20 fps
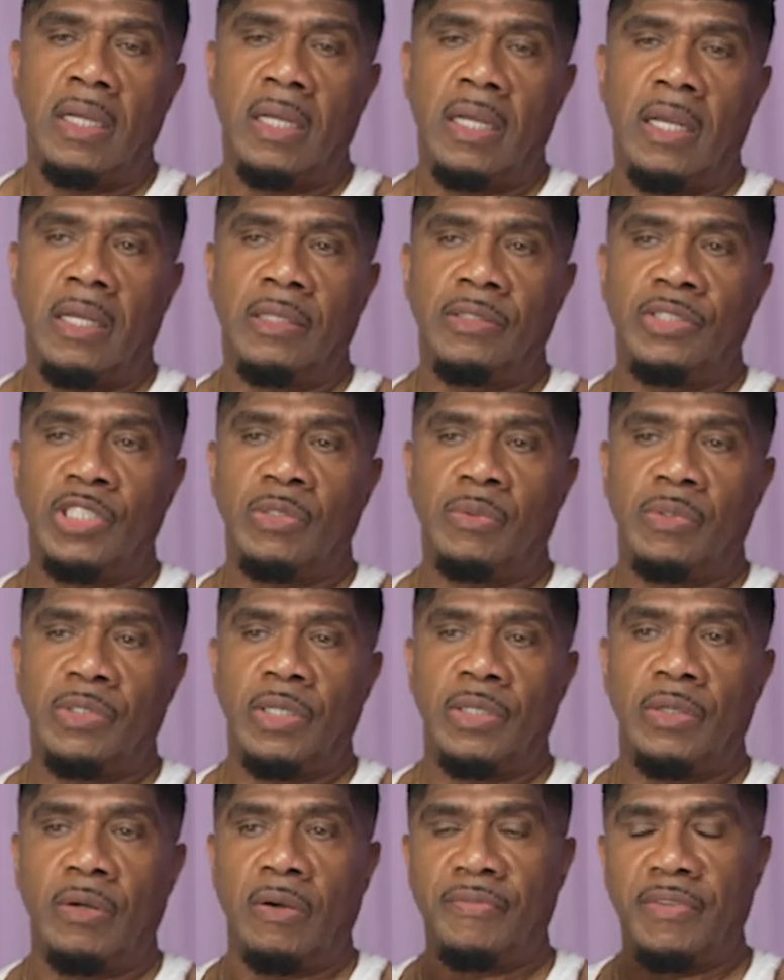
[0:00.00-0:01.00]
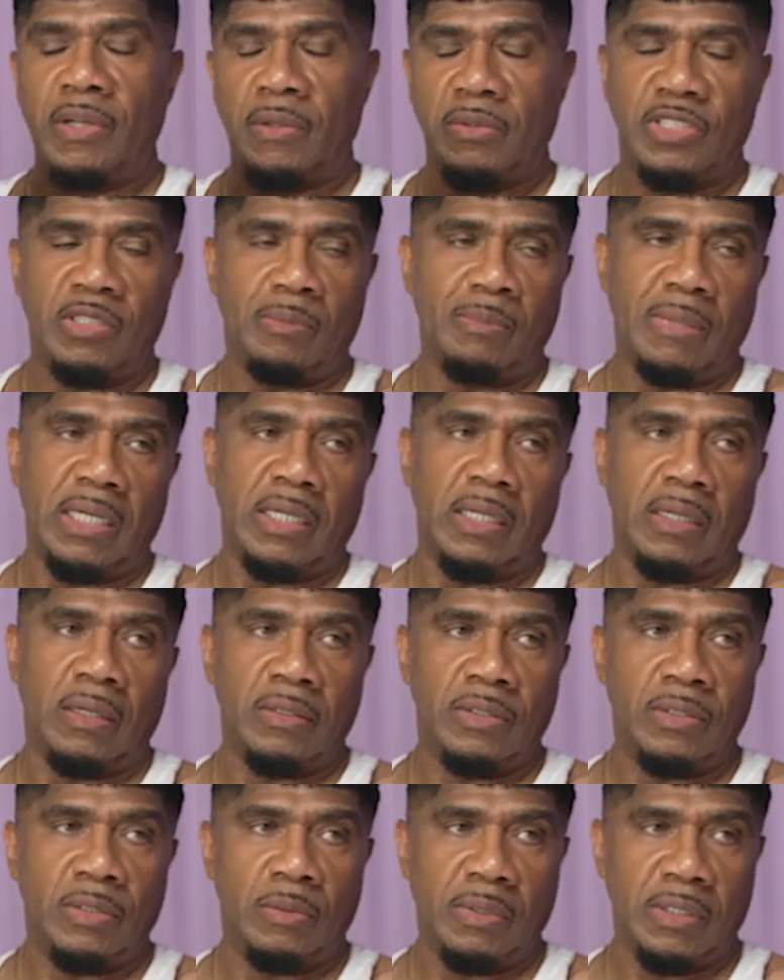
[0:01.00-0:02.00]
And she wanted to know if there was somebody
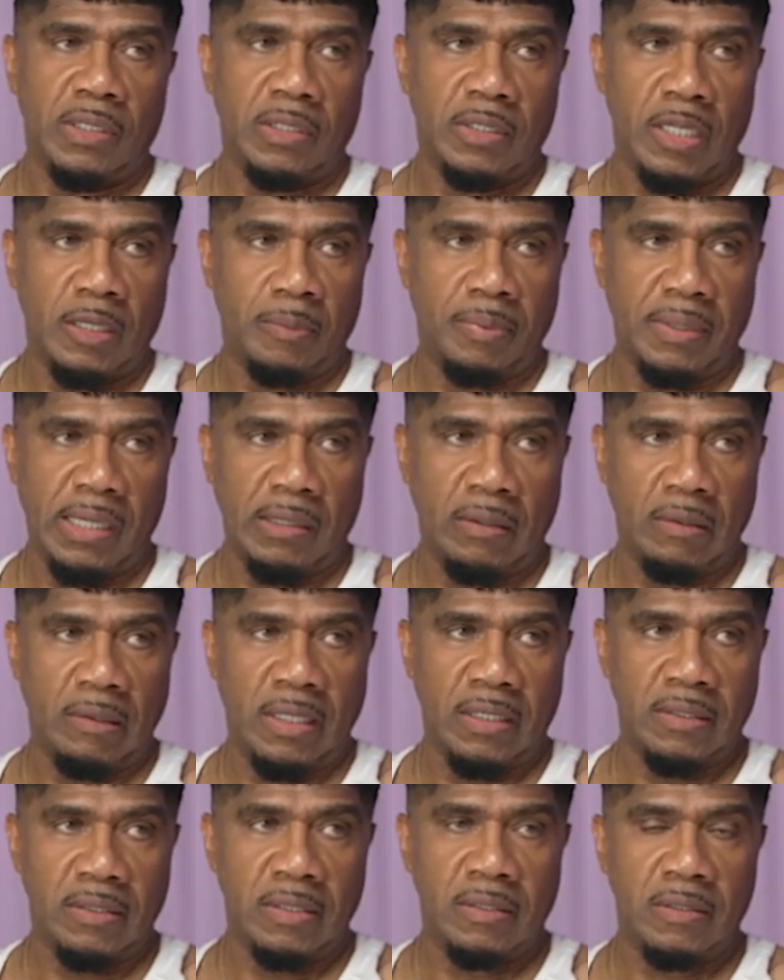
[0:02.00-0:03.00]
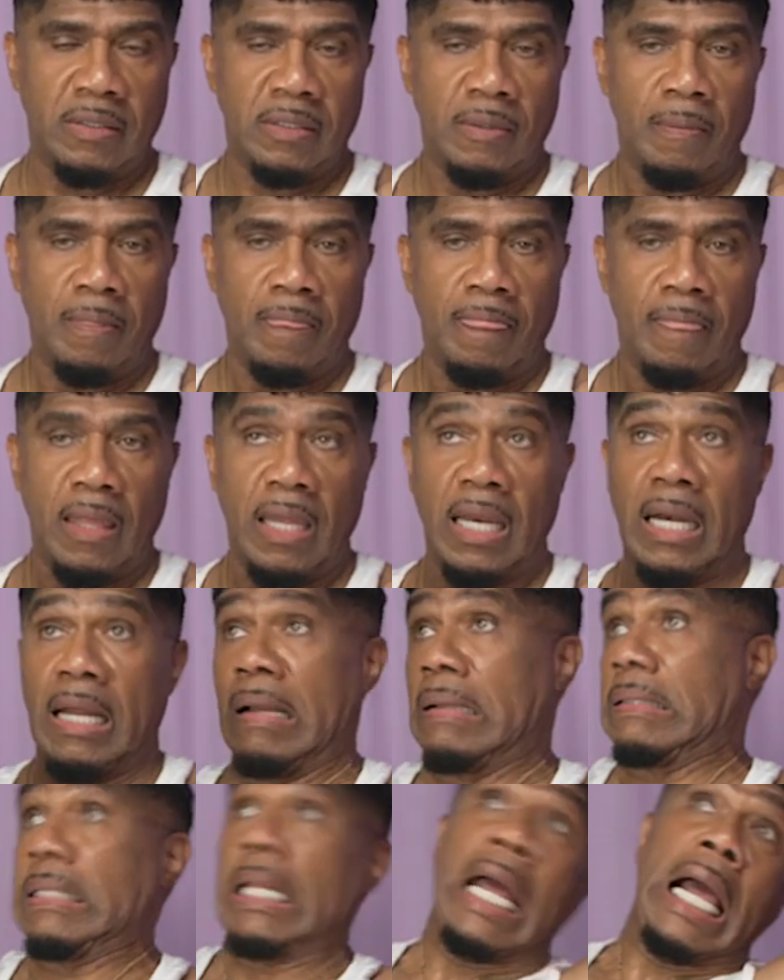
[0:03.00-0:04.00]
else who wanted to take piano lessons. And
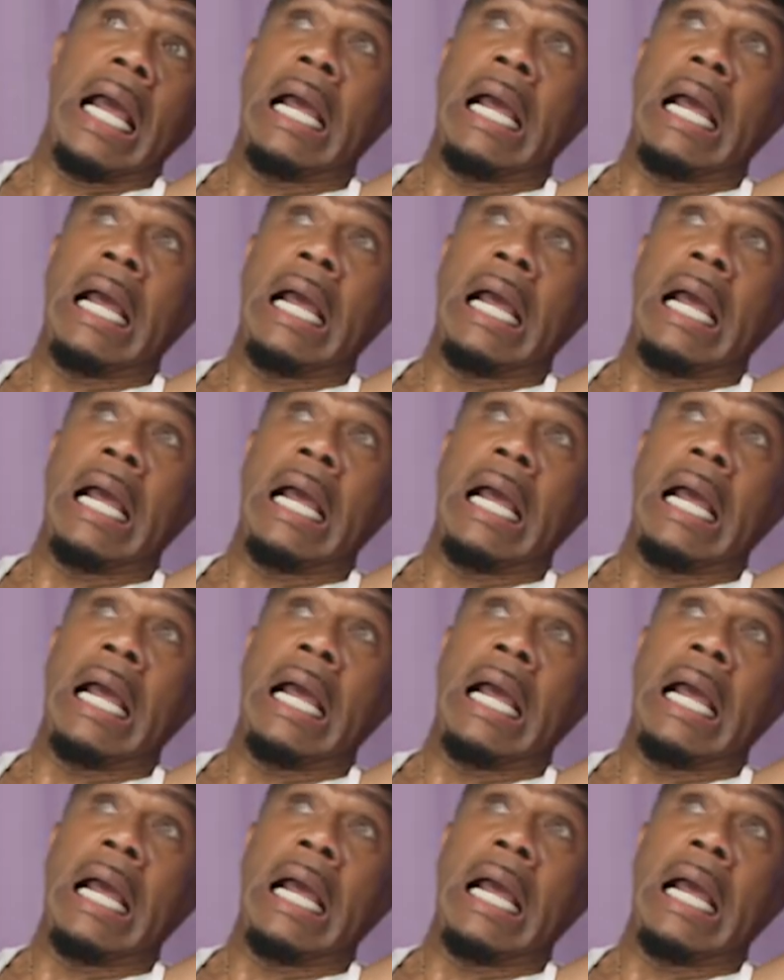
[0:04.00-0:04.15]
I was,